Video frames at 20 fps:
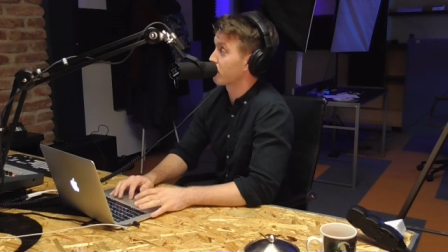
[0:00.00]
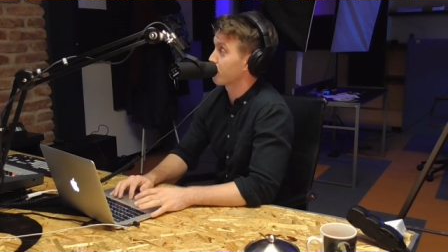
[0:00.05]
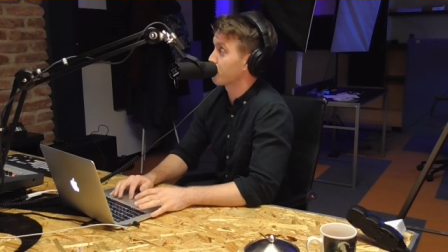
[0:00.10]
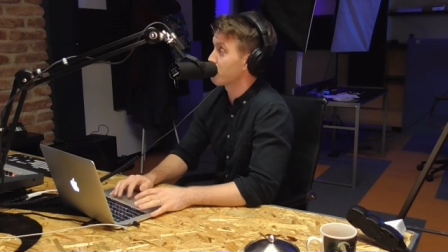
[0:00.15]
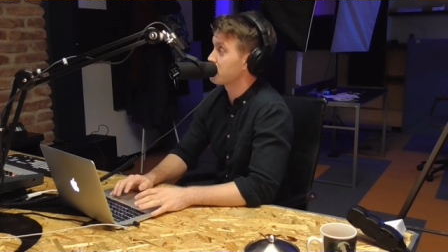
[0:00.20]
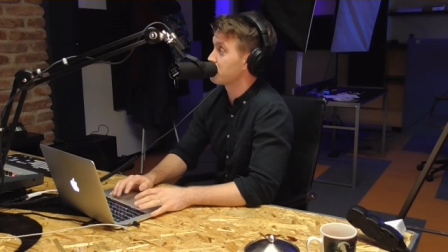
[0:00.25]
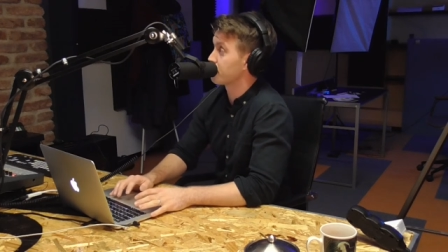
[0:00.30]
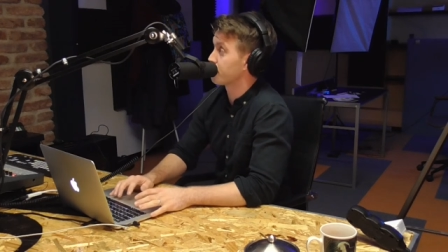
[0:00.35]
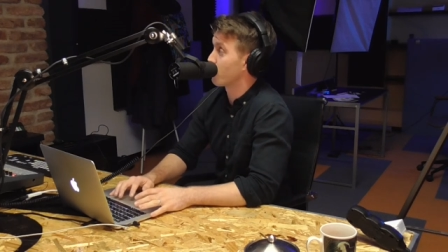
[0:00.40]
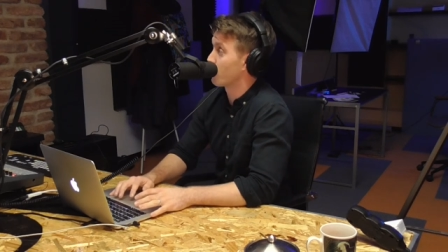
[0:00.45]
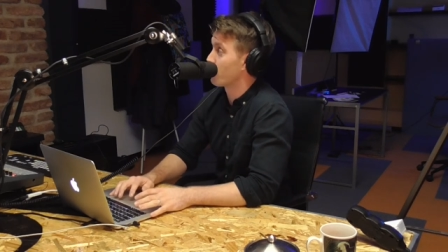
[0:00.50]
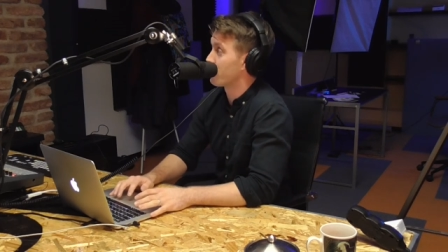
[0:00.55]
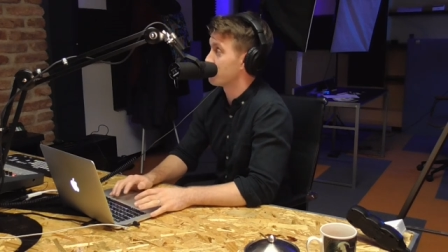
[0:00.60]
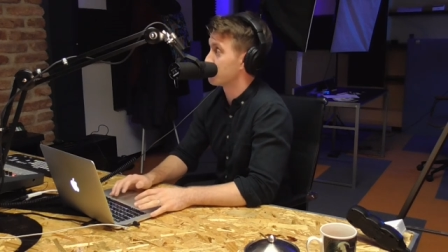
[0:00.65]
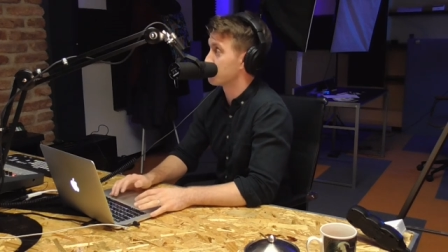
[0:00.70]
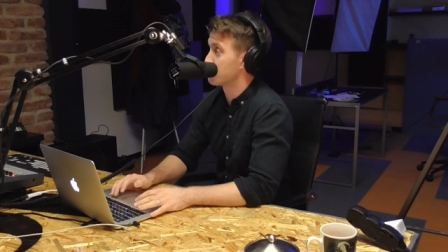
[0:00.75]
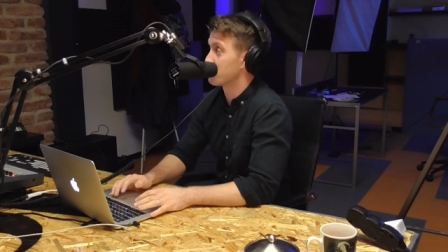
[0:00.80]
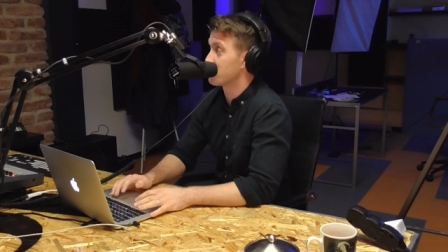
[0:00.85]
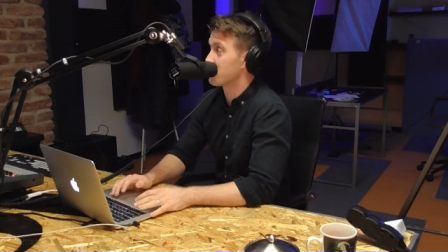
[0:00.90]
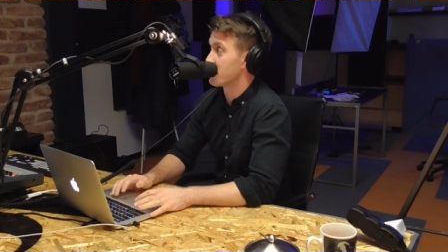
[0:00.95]
3 to 4
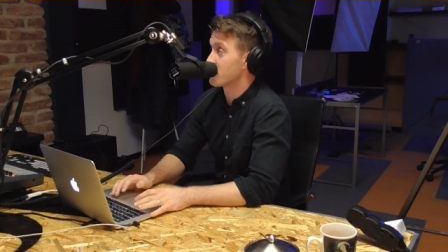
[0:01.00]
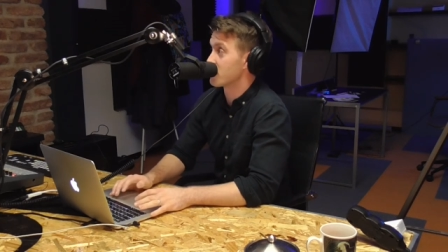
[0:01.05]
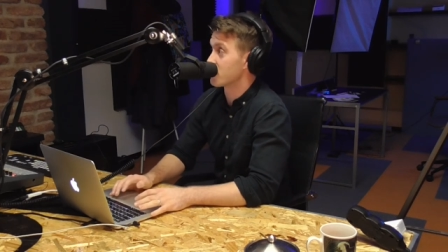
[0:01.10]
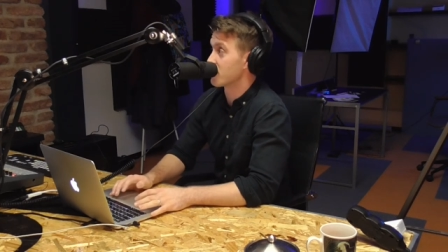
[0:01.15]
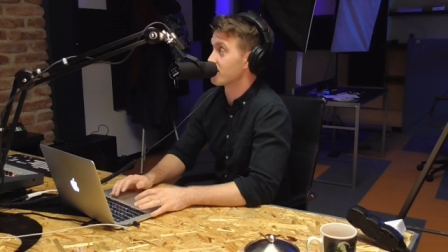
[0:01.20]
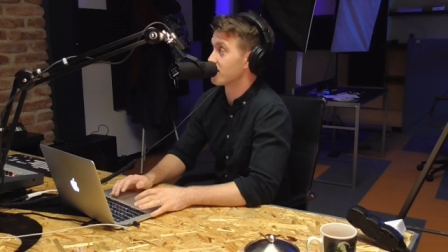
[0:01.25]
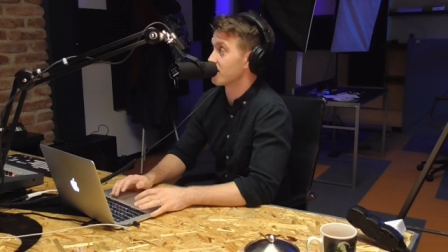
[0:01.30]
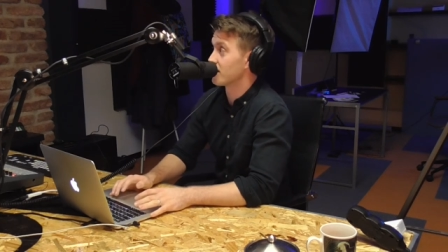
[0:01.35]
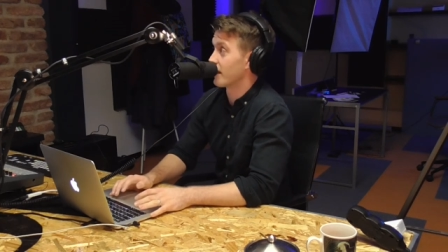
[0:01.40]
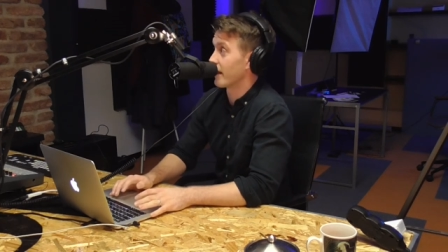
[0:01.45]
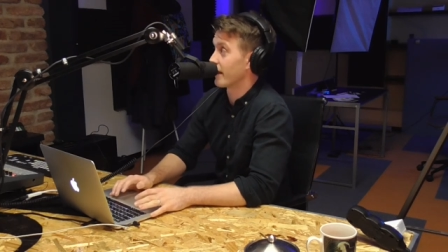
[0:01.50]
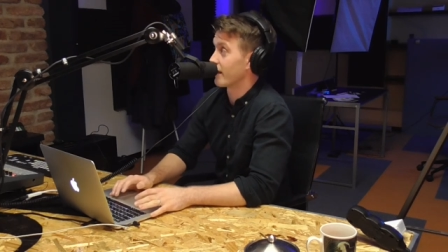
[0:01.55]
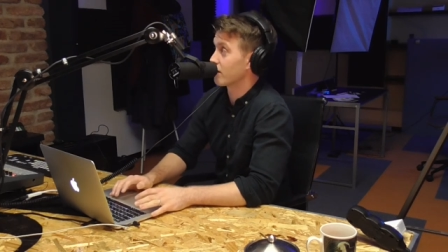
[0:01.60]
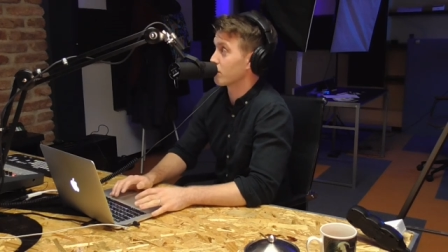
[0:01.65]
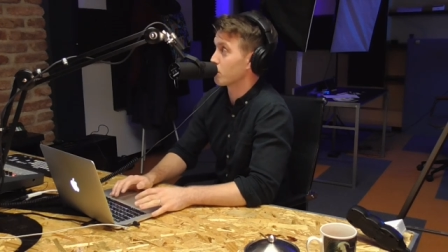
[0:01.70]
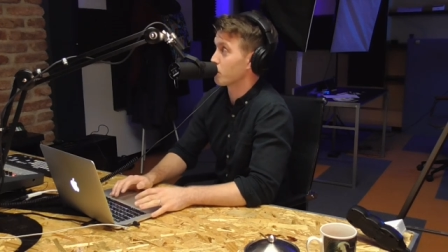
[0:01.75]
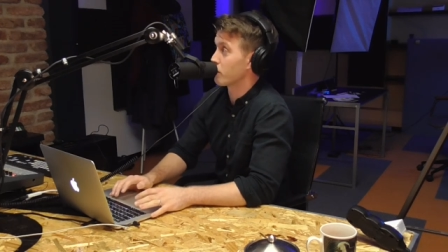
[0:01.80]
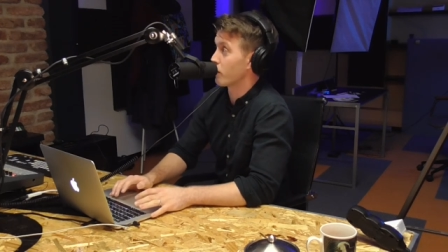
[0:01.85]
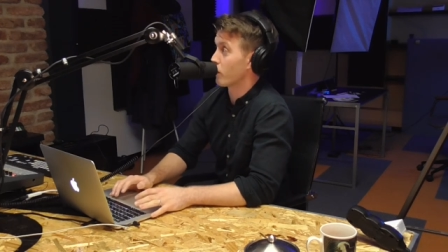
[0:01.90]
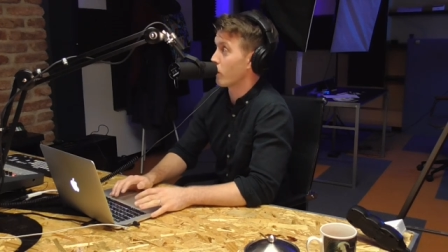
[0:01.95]
inches in
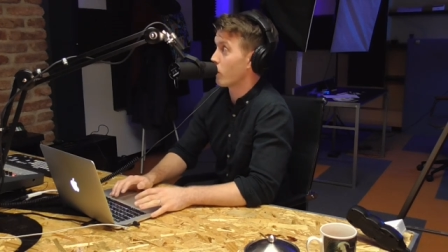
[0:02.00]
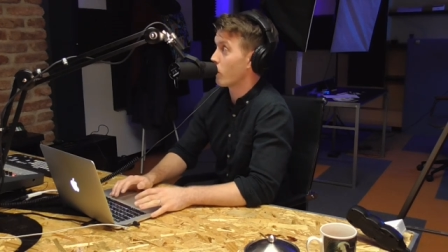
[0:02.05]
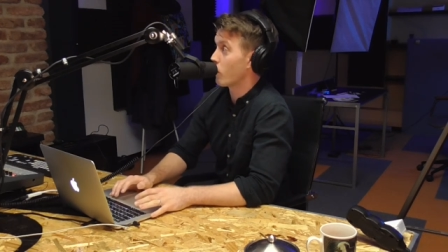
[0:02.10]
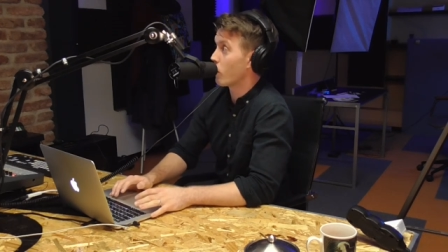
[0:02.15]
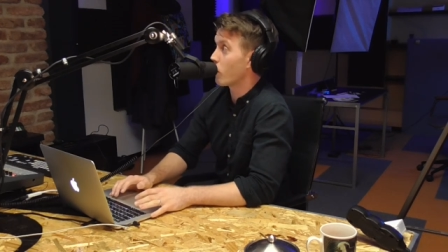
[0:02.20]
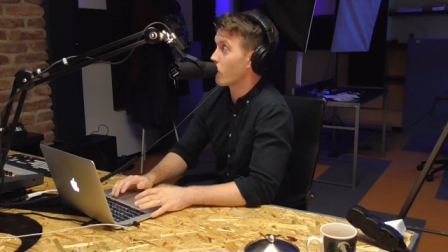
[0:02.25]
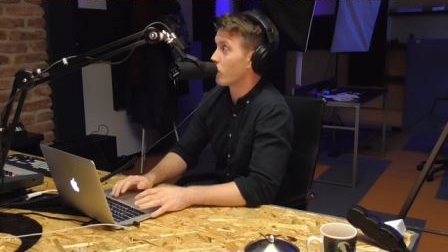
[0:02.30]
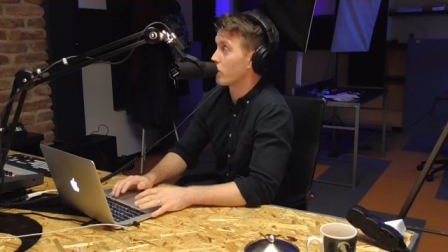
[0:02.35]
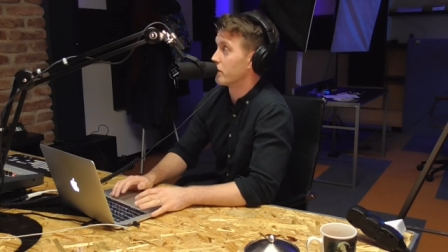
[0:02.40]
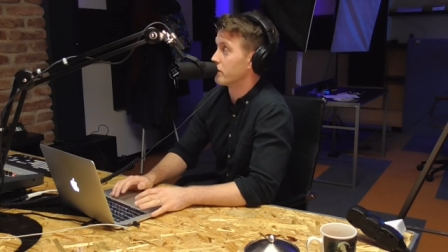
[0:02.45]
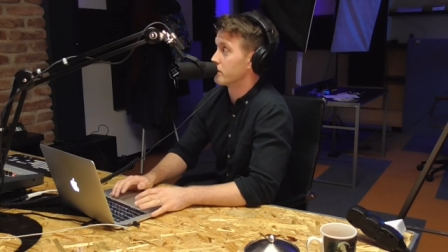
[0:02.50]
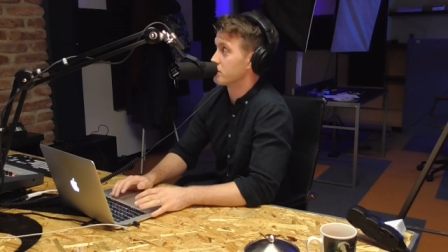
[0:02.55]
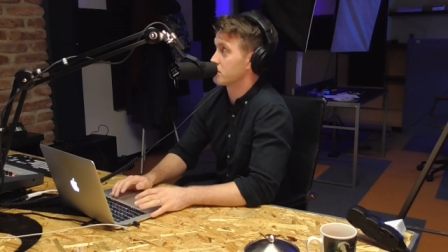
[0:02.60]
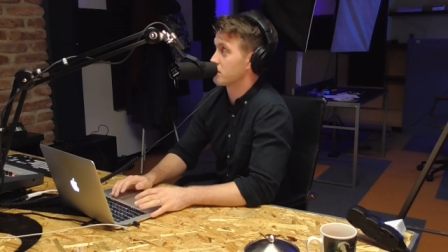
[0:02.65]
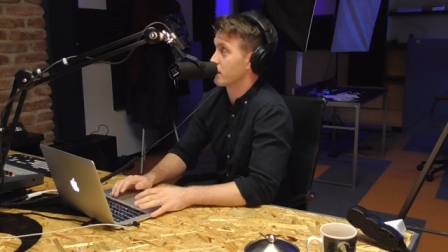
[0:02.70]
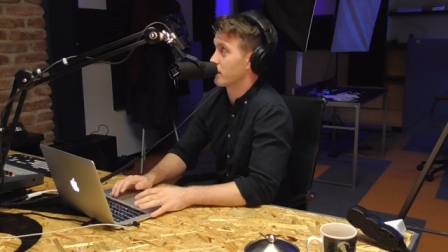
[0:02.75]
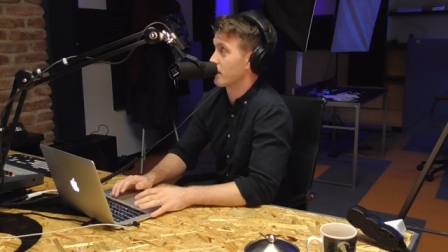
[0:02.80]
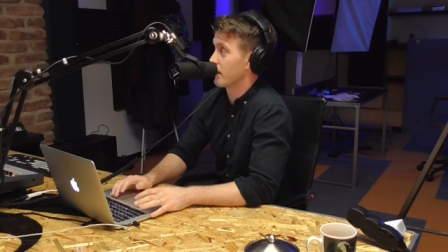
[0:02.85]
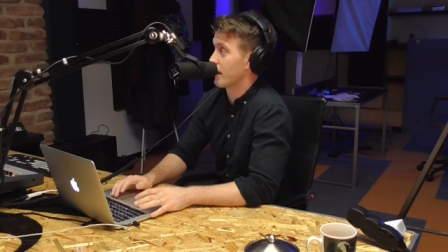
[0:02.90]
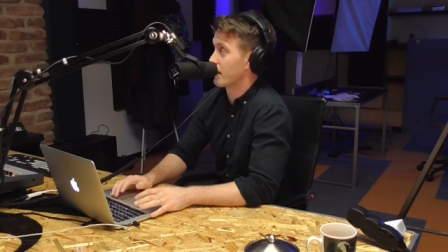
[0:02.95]
length, with a horn
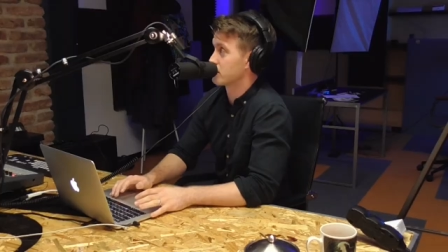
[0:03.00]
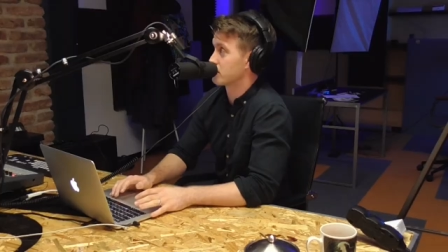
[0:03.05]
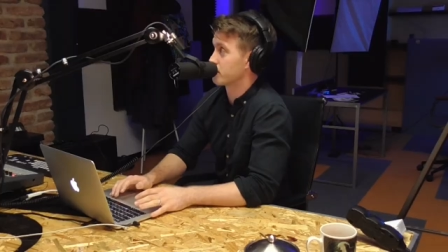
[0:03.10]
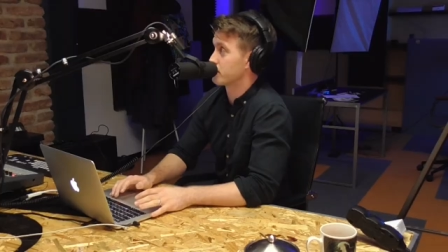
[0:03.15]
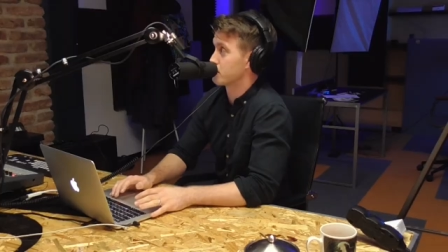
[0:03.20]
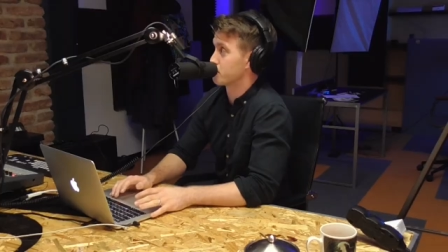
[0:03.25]
sticking out of